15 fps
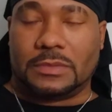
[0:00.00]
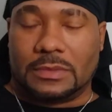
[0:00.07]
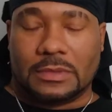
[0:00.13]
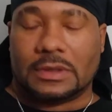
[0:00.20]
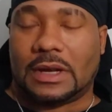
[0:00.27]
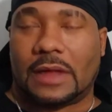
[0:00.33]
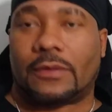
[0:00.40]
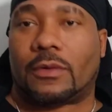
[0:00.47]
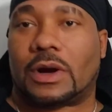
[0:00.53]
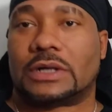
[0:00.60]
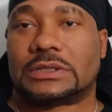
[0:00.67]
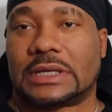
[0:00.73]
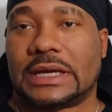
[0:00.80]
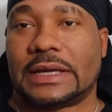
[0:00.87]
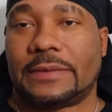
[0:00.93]
In other
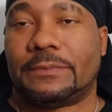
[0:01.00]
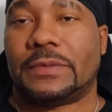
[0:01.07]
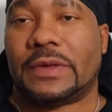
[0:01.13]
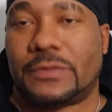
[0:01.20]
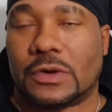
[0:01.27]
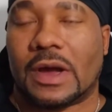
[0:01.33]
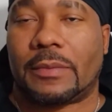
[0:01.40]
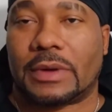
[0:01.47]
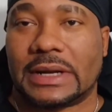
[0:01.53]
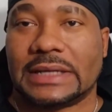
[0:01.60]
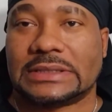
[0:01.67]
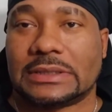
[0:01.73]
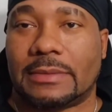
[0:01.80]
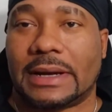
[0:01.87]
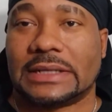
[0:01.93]
words, if you ever
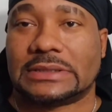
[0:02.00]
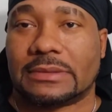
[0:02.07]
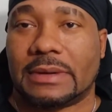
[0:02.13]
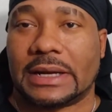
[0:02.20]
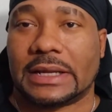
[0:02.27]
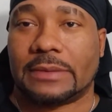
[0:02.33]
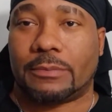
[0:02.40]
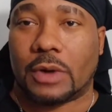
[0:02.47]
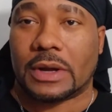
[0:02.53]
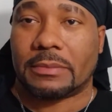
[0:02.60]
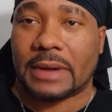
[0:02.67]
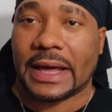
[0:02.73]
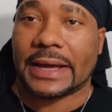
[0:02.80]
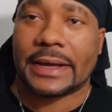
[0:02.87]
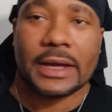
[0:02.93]
lend somebody some money, point
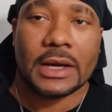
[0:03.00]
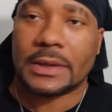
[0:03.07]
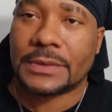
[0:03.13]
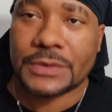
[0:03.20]
blank,